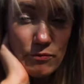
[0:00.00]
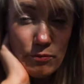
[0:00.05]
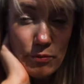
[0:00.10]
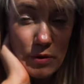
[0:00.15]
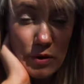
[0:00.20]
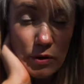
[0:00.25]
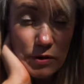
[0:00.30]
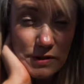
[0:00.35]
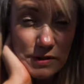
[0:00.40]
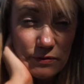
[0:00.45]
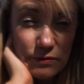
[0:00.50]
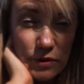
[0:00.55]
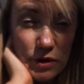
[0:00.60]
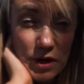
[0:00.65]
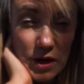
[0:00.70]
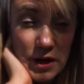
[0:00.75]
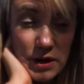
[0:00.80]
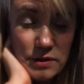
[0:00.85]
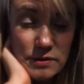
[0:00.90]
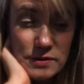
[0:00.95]
with lots of different
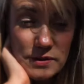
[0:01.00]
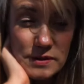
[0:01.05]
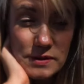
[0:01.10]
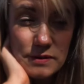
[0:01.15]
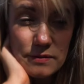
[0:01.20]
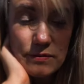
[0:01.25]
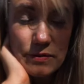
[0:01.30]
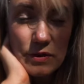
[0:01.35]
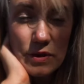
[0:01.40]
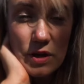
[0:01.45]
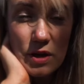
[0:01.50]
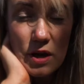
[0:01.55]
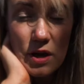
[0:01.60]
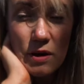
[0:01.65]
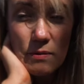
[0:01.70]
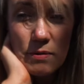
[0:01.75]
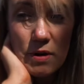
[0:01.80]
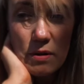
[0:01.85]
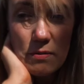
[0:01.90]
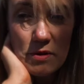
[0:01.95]
clothes that
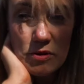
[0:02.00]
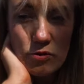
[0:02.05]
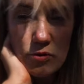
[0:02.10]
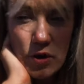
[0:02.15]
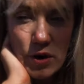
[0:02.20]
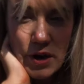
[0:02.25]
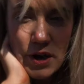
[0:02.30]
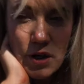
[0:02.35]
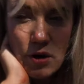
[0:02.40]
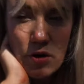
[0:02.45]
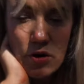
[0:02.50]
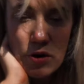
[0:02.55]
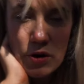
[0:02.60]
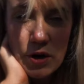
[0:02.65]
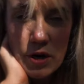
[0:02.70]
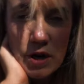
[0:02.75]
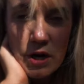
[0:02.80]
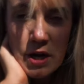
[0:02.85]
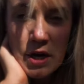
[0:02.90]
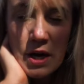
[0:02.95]
I'm going to be trying on.